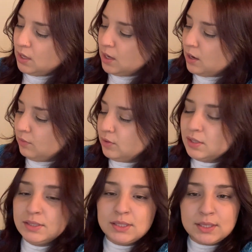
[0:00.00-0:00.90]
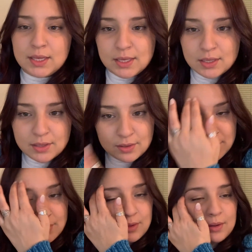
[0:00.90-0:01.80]
I really didn't like
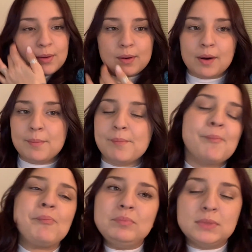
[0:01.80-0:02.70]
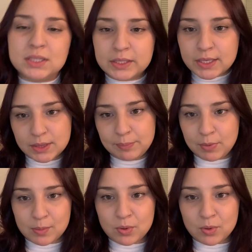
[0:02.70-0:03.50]
the I didn't like the marble